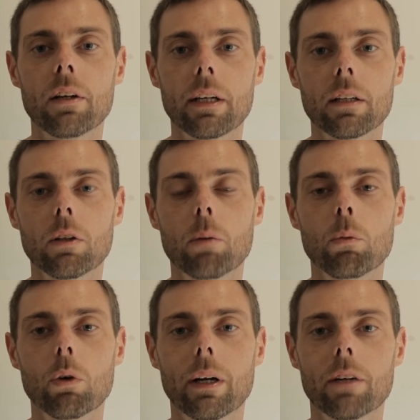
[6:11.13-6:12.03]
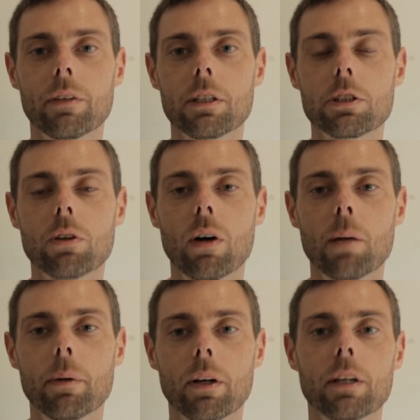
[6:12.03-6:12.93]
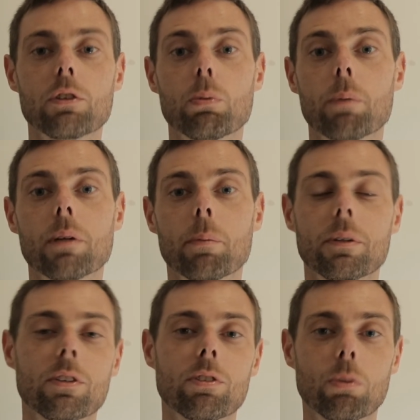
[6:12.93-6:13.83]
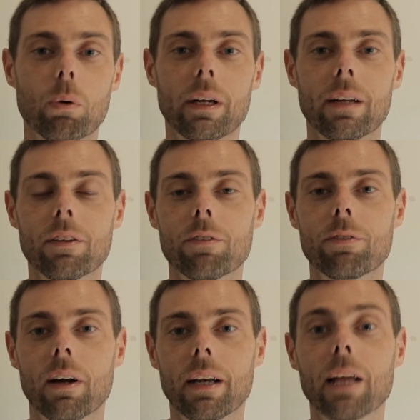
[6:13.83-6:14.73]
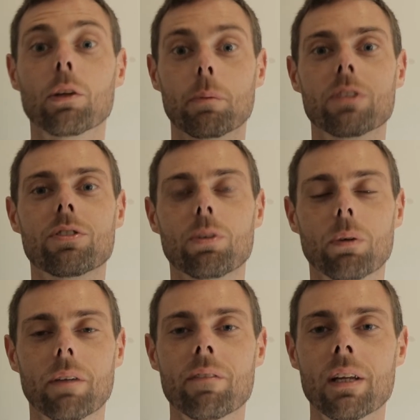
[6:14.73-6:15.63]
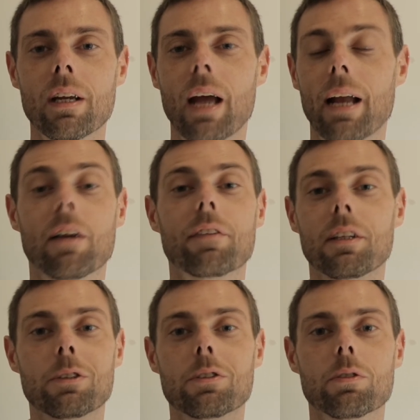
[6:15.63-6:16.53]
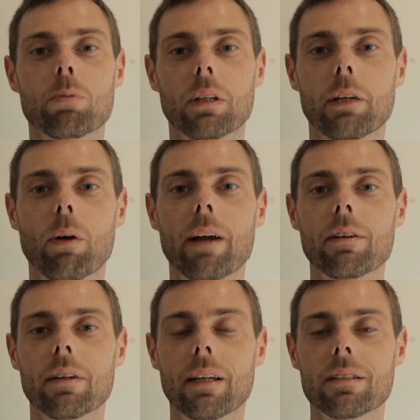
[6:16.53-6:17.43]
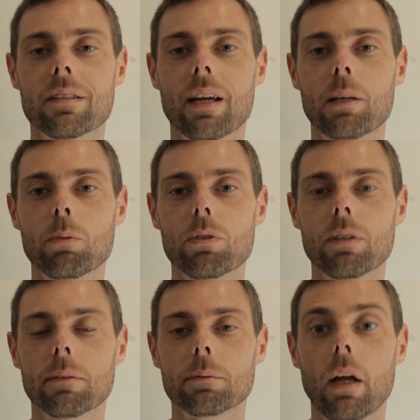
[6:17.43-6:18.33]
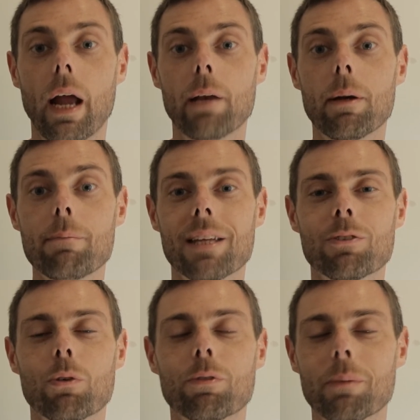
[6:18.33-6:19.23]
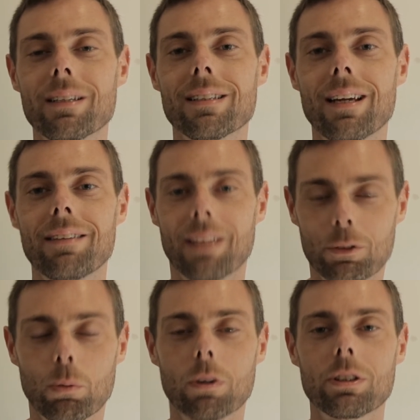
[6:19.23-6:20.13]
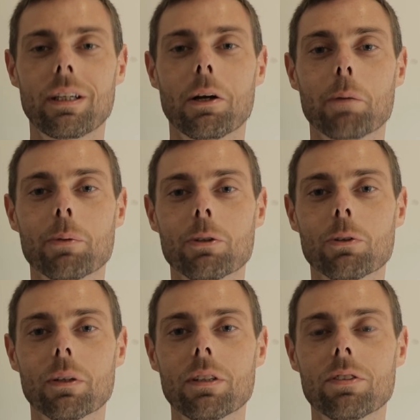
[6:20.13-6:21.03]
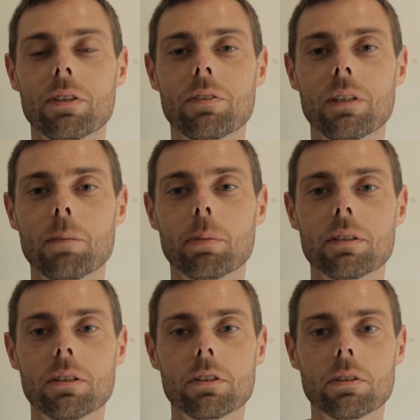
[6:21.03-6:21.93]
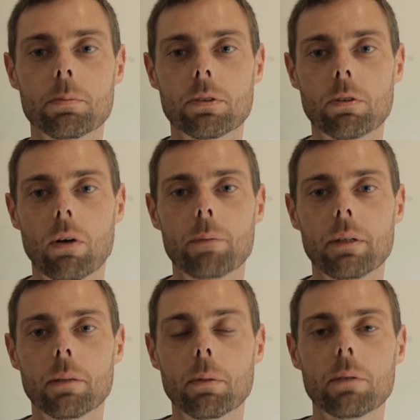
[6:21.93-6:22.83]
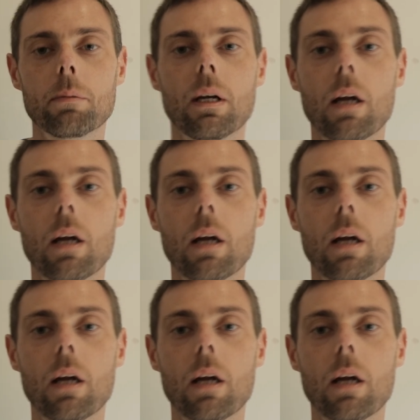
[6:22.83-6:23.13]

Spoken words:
I get a lot more out of each time, and I get swept up in the story and the fun elements to it. And I think this is really great, an entertaining movie. Anyway, that's all from me today. Thanks for watching. I hope you enjoyed this, and if you did, please subscribe down the bottom.